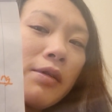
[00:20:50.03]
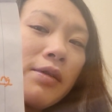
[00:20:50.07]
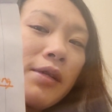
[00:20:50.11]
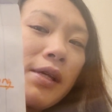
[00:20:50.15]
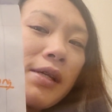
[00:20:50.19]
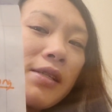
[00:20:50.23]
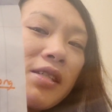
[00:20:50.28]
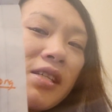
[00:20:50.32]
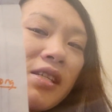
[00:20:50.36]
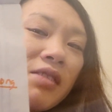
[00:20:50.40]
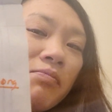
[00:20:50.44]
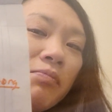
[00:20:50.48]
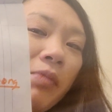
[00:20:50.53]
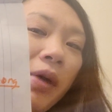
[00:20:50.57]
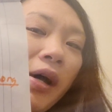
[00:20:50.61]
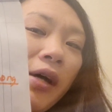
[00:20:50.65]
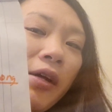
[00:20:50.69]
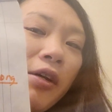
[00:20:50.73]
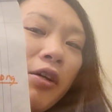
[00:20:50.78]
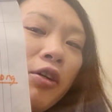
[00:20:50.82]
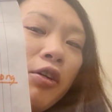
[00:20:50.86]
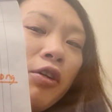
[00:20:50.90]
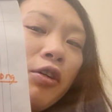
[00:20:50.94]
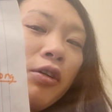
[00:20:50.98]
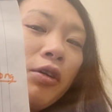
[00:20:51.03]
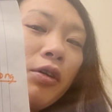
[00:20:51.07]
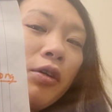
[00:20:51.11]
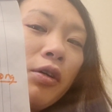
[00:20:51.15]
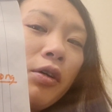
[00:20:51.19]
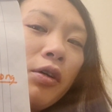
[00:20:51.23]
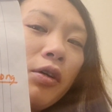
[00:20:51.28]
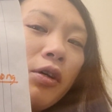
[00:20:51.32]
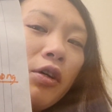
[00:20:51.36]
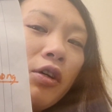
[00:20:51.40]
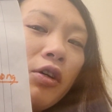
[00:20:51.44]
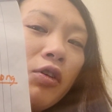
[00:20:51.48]
Does it matter
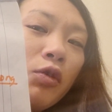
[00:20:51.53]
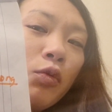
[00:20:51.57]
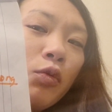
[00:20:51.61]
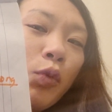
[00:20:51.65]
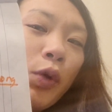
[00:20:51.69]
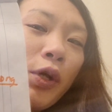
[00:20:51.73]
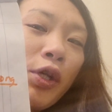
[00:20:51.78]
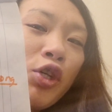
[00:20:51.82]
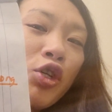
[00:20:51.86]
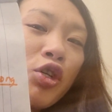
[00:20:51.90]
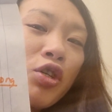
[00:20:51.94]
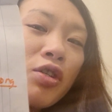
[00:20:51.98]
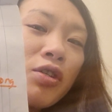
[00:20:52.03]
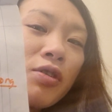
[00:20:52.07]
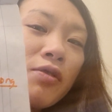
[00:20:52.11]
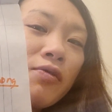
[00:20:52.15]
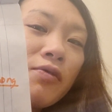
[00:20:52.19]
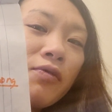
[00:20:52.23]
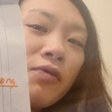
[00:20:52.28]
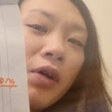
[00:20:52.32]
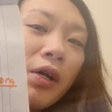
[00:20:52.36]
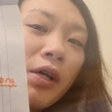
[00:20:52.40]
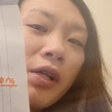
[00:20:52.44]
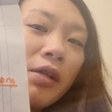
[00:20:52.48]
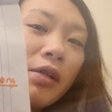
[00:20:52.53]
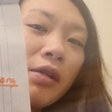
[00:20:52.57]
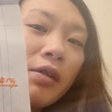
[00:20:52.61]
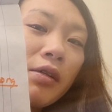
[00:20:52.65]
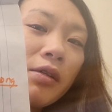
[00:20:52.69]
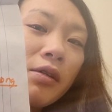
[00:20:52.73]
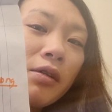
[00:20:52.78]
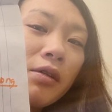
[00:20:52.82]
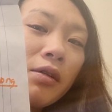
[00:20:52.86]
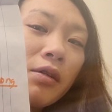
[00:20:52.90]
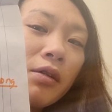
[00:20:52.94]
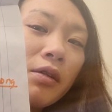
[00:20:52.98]
which is in front,
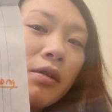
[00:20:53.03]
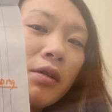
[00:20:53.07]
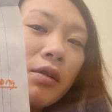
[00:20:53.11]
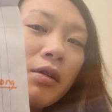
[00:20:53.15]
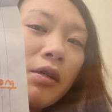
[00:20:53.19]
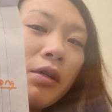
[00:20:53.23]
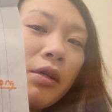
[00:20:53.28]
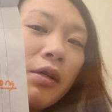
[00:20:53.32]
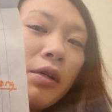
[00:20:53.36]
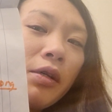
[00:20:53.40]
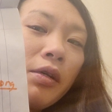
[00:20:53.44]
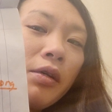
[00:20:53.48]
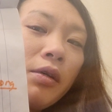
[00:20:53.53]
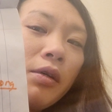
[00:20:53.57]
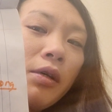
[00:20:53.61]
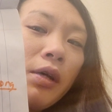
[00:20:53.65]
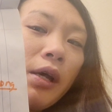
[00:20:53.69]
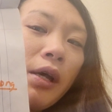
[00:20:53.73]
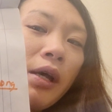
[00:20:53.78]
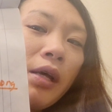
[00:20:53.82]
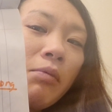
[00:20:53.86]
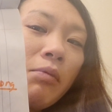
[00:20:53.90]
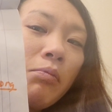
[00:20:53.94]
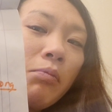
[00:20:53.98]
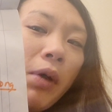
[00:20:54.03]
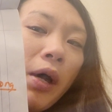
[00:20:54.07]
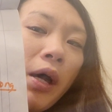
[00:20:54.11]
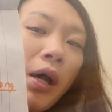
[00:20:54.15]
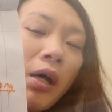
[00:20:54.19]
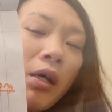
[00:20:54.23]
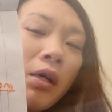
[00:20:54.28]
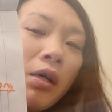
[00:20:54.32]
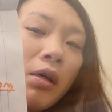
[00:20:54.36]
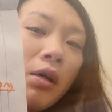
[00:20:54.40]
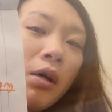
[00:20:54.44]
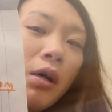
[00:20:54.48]
good and
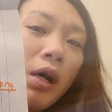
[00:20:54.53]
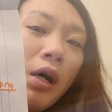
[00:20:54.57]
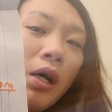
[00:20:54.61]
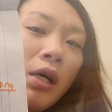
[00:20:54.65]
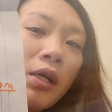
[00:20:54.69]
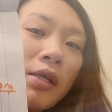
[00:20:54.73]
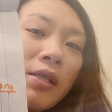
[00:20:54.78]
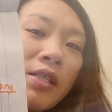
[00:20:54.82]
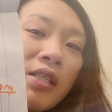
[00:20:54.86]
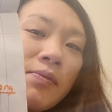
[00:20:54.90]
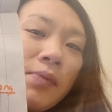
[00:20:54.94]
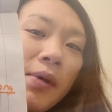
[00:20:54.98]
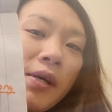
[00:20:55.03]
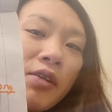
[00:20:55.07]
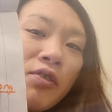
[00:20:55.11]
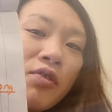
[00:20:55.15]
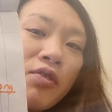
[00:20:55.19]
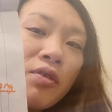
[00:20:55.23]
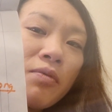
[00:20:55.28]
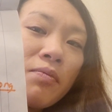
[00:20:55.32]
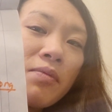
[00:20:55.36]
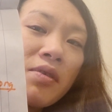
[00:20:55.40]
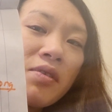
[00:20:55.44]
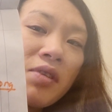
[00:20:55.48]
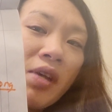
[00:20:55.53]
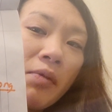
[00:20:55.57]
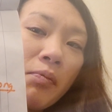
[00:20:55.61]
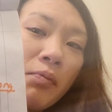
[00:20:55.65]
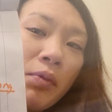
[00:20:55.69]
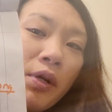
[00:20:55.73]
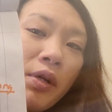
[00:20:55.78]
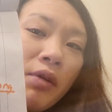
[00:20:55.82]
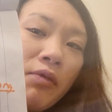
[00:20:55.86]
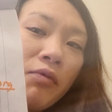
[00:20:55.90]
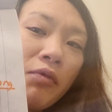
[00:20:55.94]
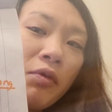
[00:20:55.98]
bad on a spectrum
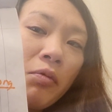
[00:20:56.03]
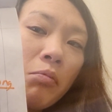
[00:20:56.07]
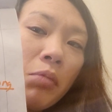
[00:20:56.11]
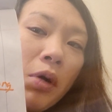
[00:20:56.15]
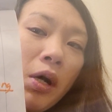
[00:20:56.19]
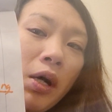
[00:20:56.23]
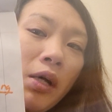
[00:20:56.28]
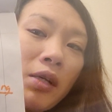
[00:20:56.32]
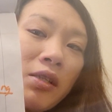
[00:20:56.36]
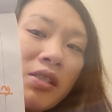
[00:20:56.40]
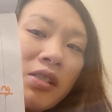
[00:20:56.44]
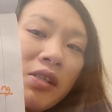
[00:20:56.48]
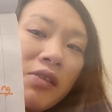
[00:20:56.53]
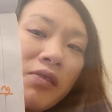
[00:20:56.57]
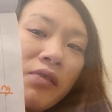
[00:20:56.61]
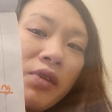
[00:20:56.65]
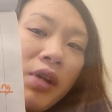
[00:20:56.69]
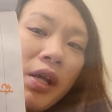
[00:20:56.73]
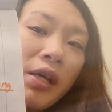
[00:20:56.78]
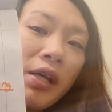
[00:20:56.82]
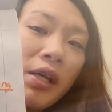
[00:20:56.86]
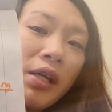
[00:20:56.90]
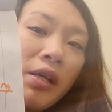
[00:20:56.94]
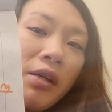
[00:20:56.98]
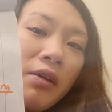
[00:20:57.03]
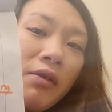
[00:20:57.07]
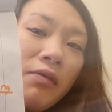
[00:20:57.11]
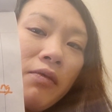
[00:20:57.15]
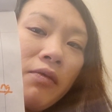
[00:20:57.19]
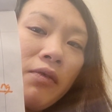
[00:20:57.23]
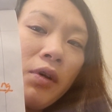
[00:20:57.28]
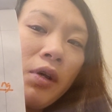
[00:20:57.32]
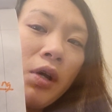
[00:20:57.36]
separate from positive and negative?